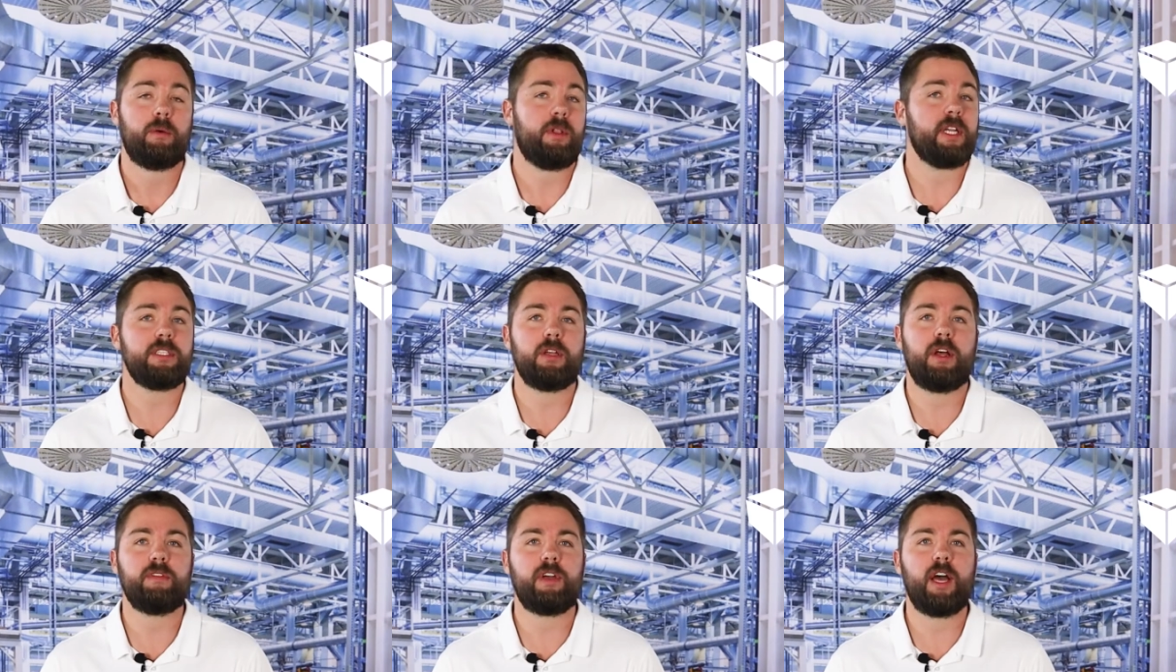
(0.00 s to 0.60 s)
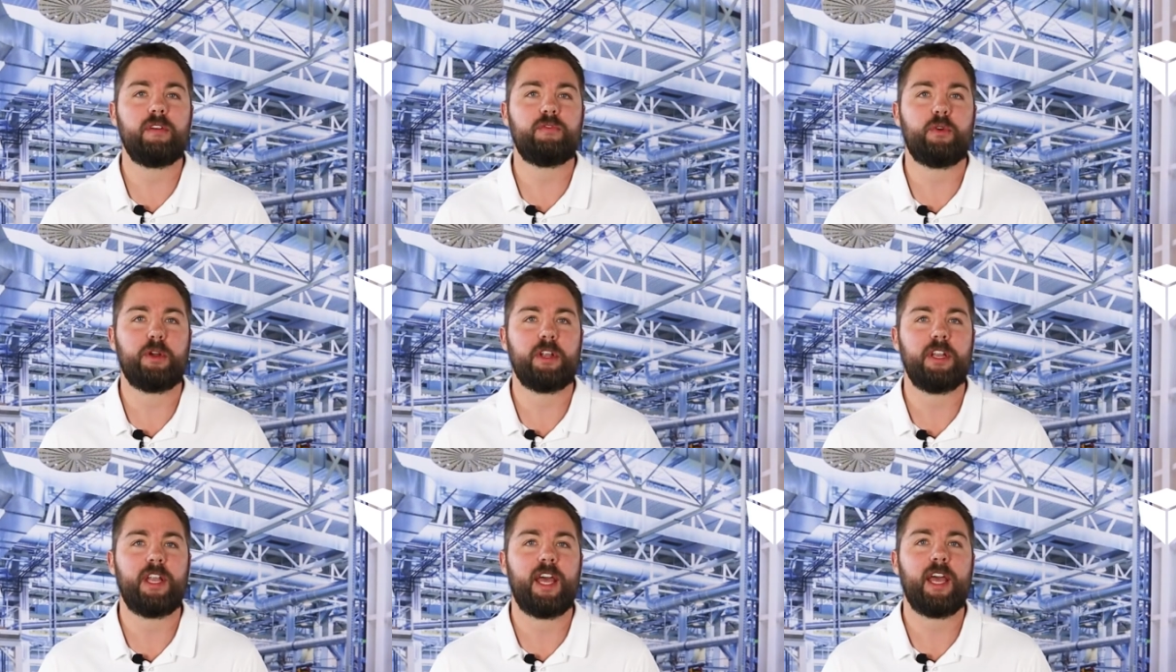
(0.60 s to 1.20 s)
Well, that's all I've got for
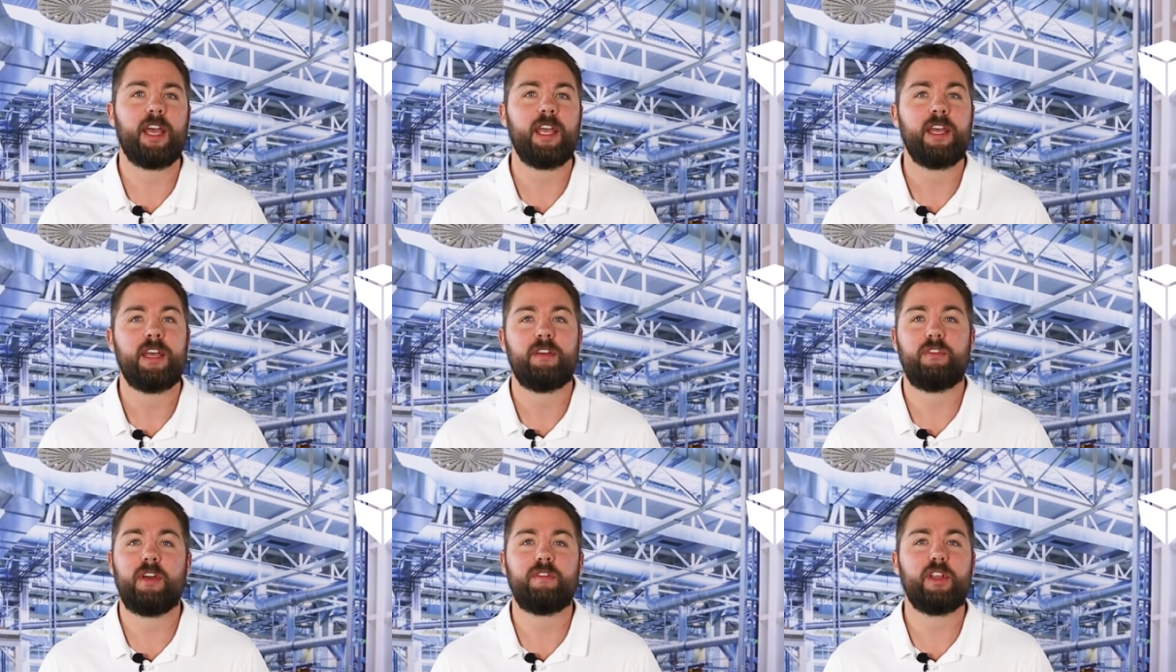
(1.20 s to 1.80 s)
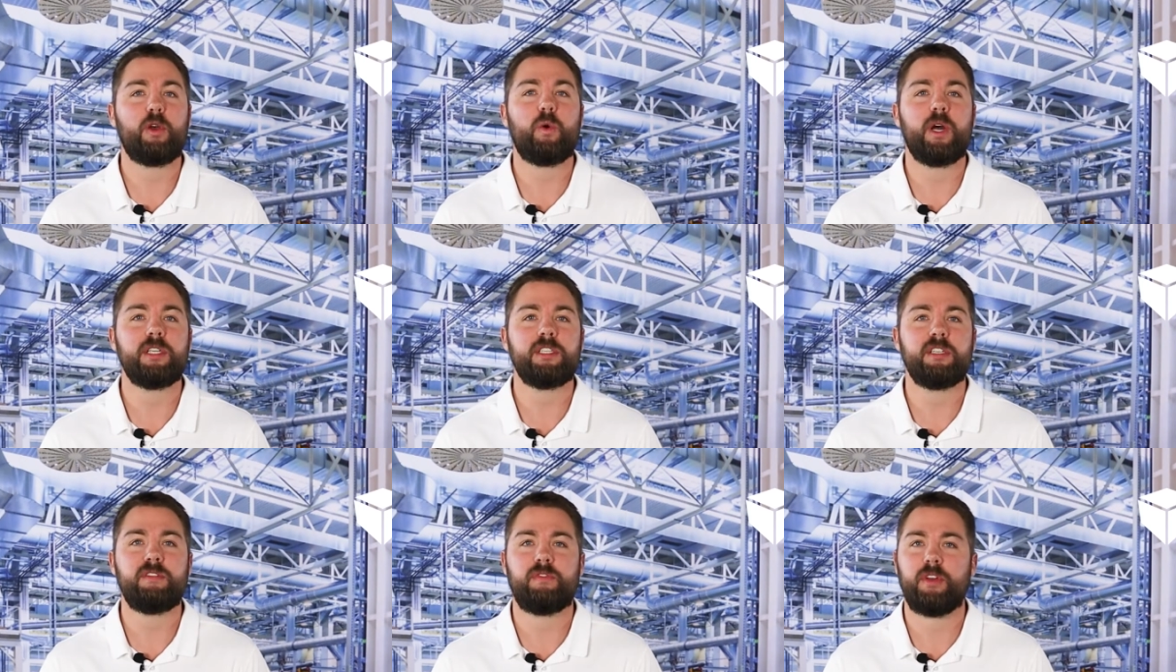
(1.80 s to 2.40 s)
you today. If you have any questions,